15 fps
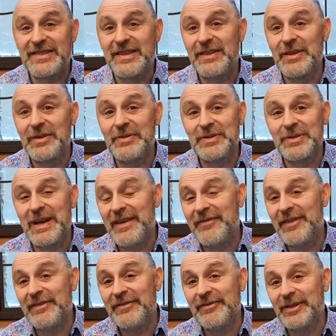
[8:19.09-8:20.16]
to those who have
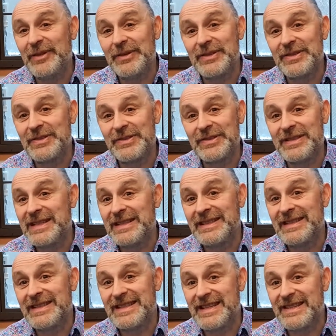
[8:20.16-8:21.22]
influence or take
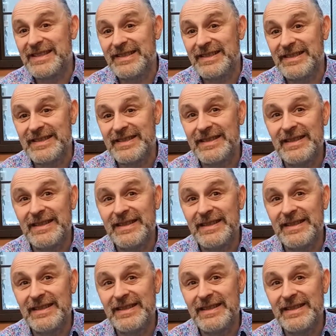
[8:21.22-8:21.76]
decisions.